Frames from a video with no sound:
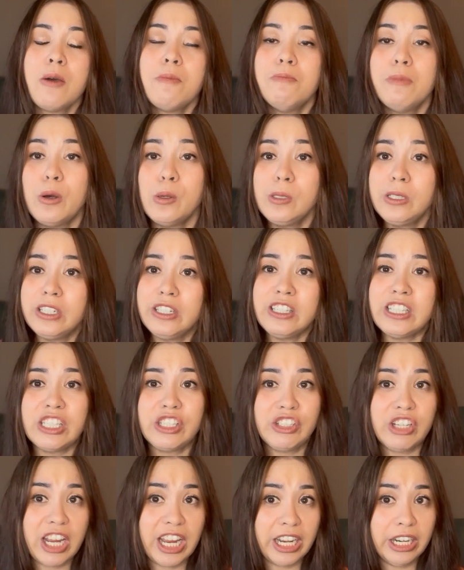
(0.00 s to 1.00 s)
Most of this
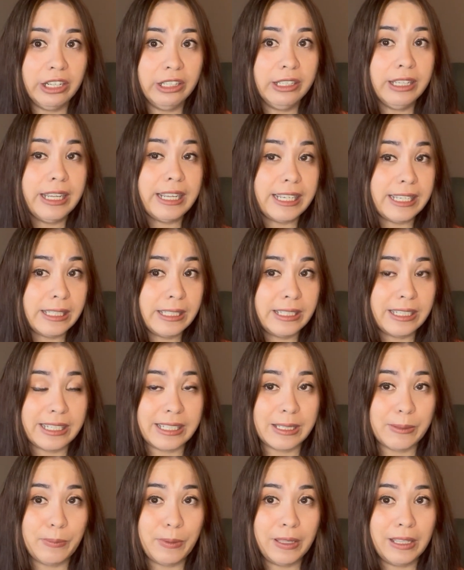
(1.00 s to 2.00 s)
channel is
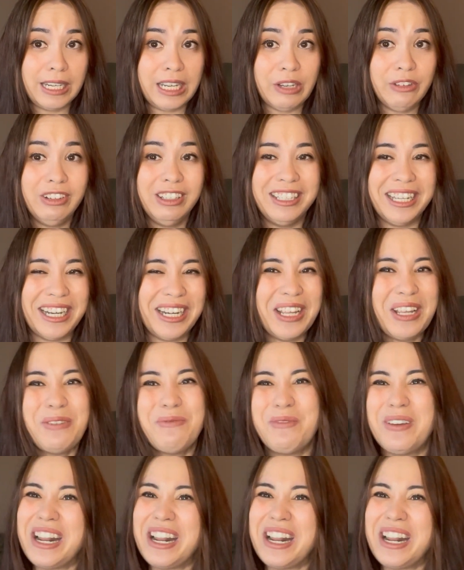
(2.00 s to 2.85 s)
disability related,